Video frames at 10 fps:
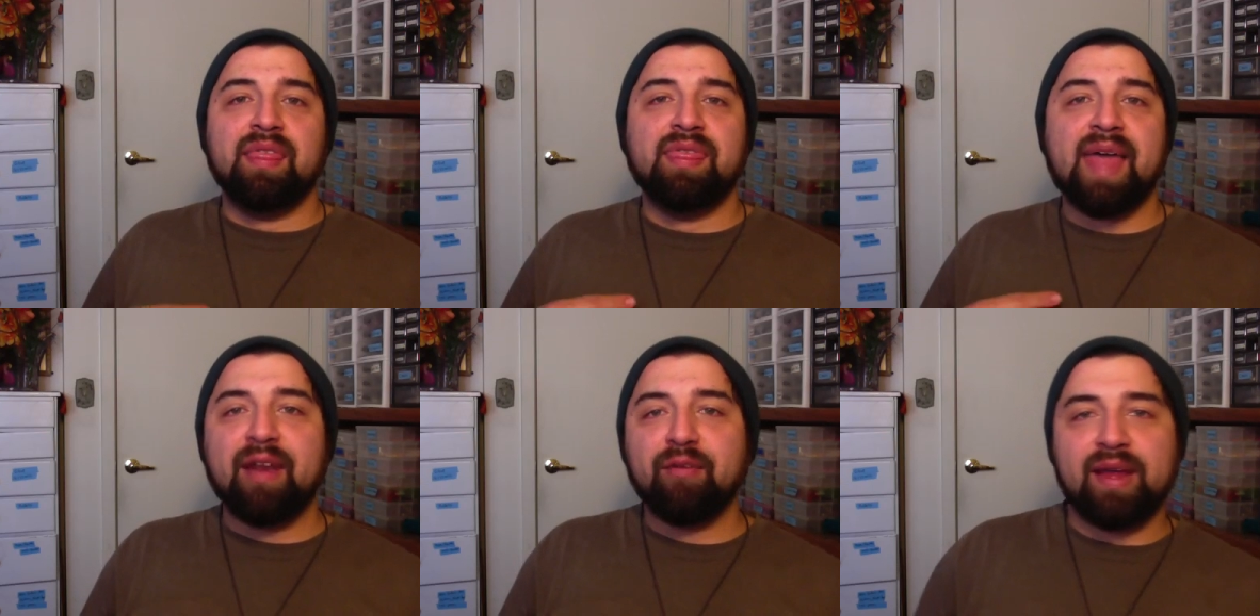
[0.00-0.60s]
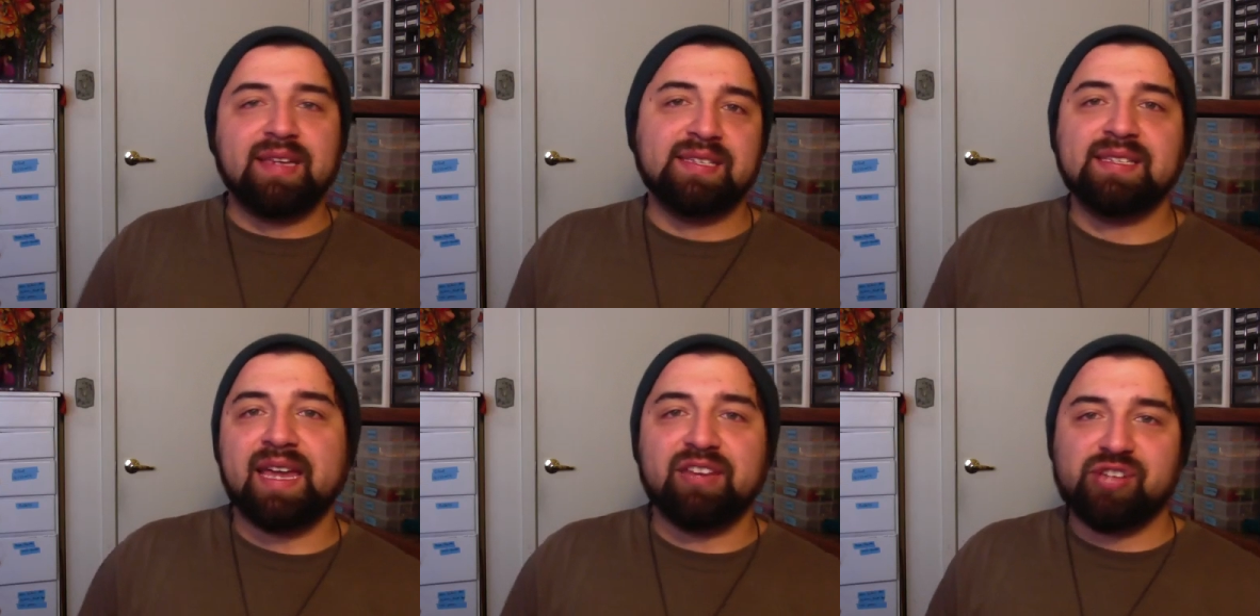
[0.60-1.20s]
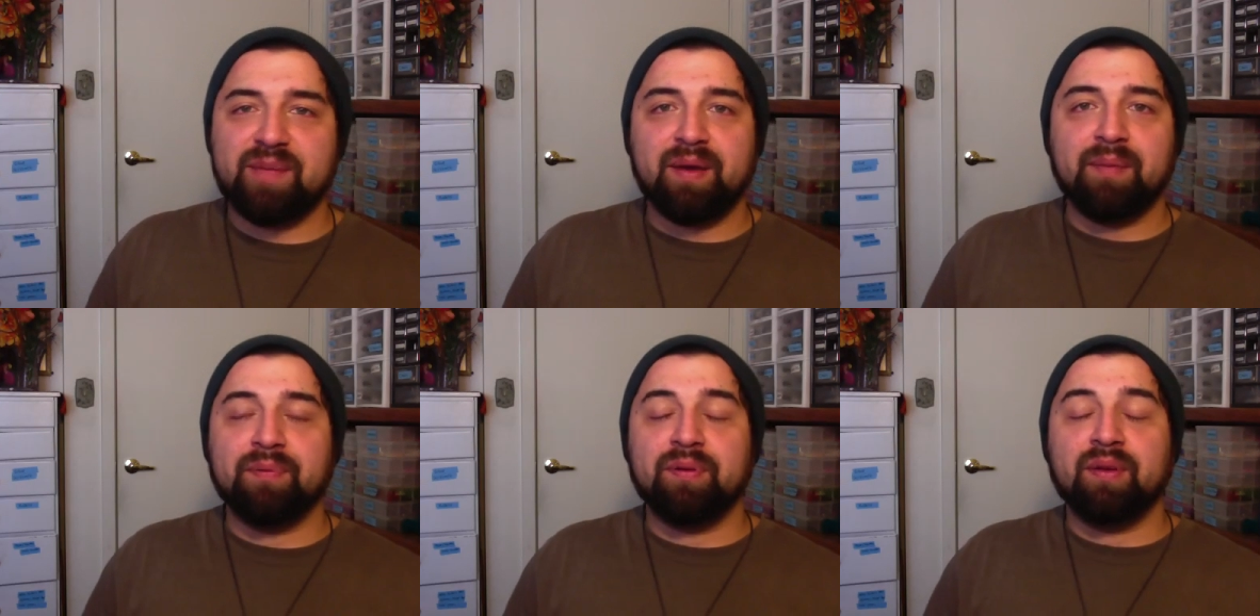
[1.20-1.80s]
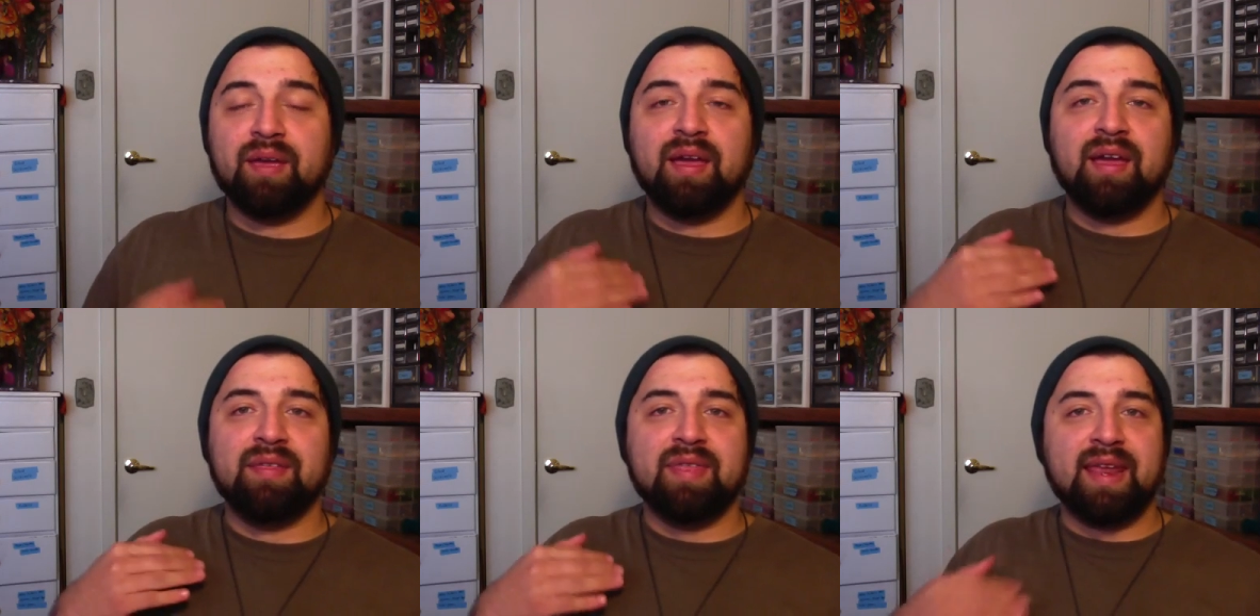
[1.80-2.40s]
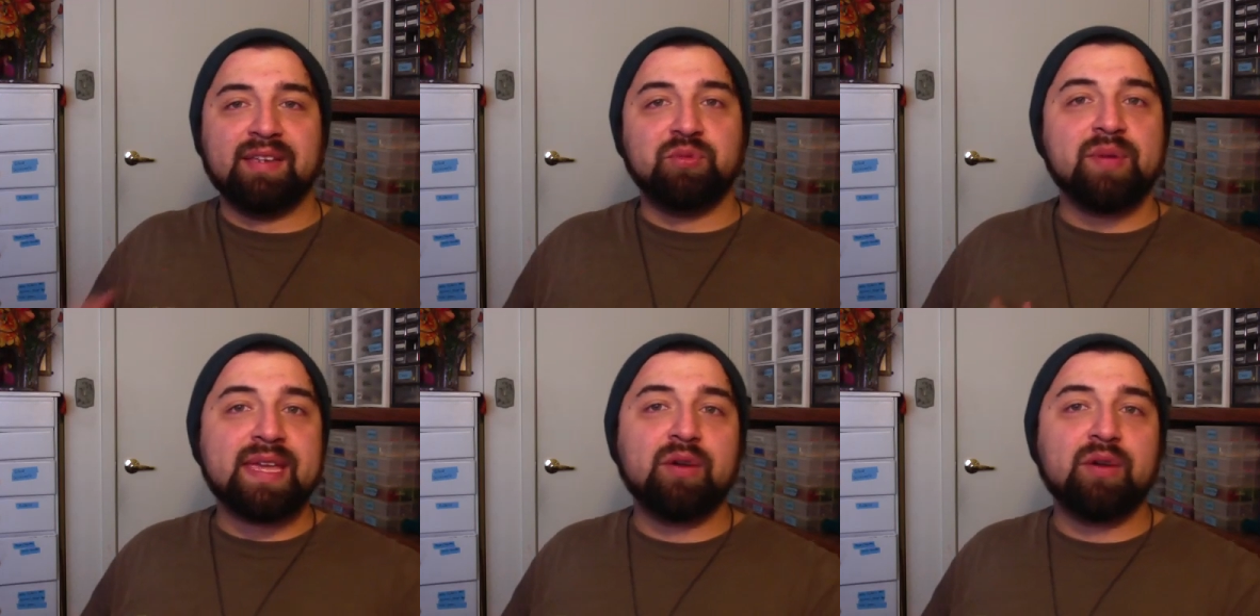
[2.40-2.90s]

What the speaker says: That race has got to shape up in the next week